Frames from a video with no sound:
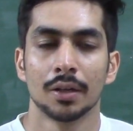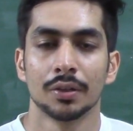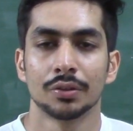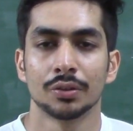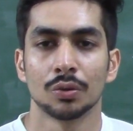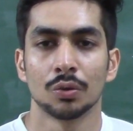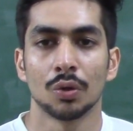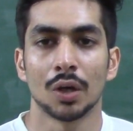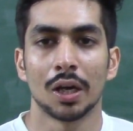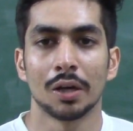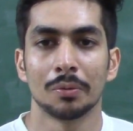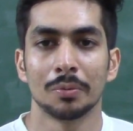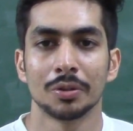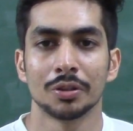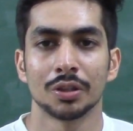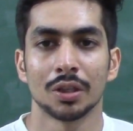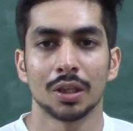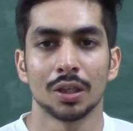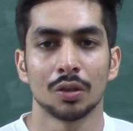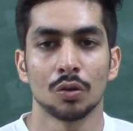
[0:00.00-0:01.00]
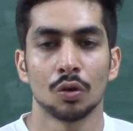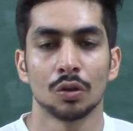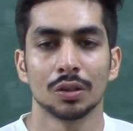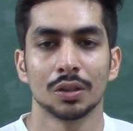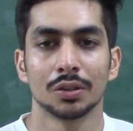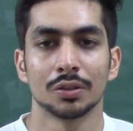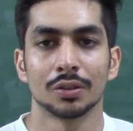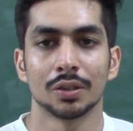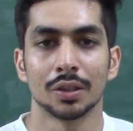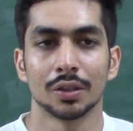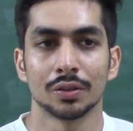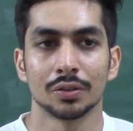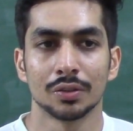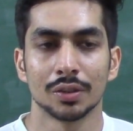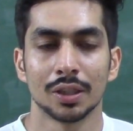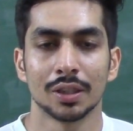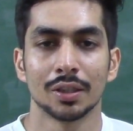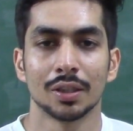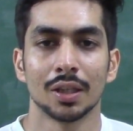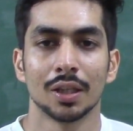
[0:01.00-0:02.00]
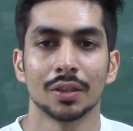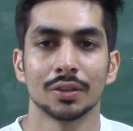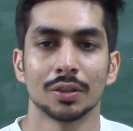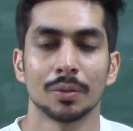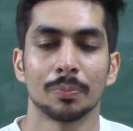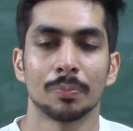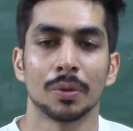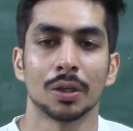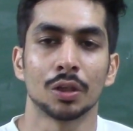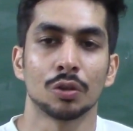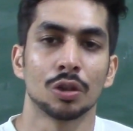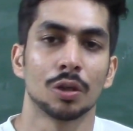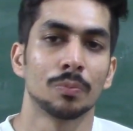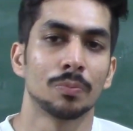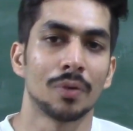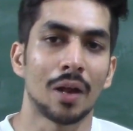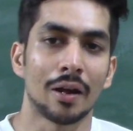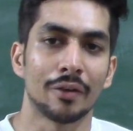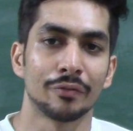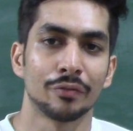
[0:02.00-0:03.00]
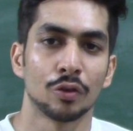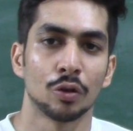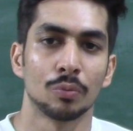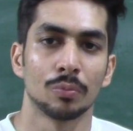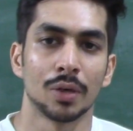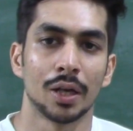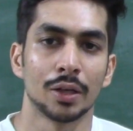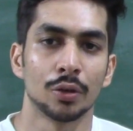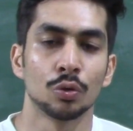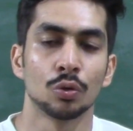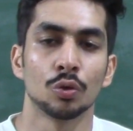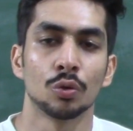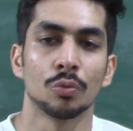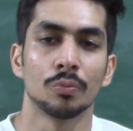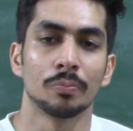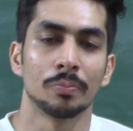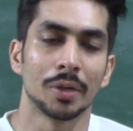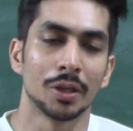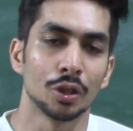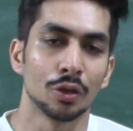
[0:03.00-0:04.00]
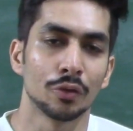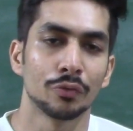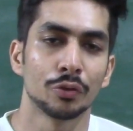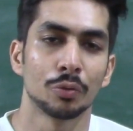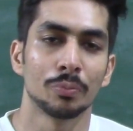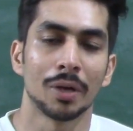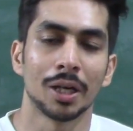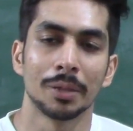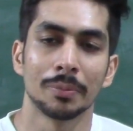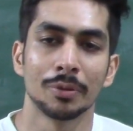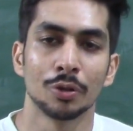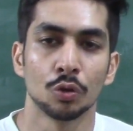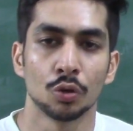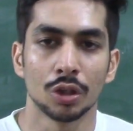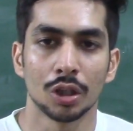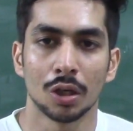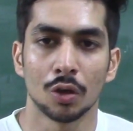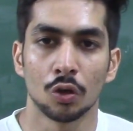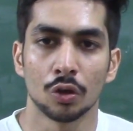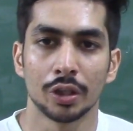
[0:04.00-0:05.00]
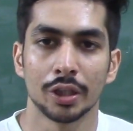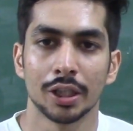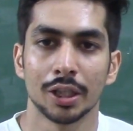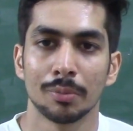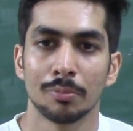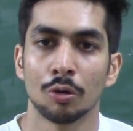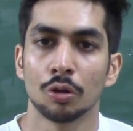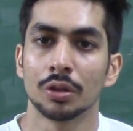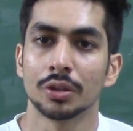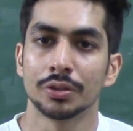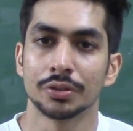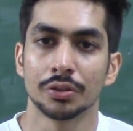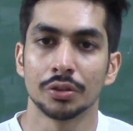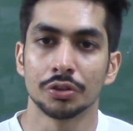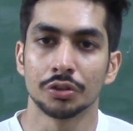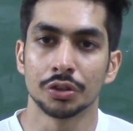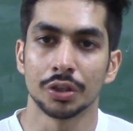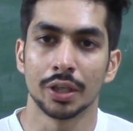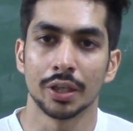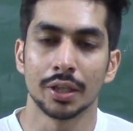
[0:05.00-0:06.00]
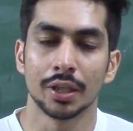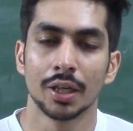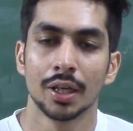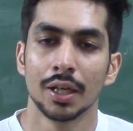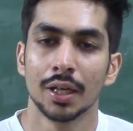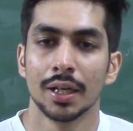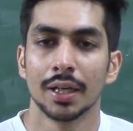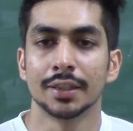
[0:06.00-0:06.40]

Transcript: So I'll be sharing all these things. Then there is a particular platform. I don't know, many of you might be knowing already about ResearchGate.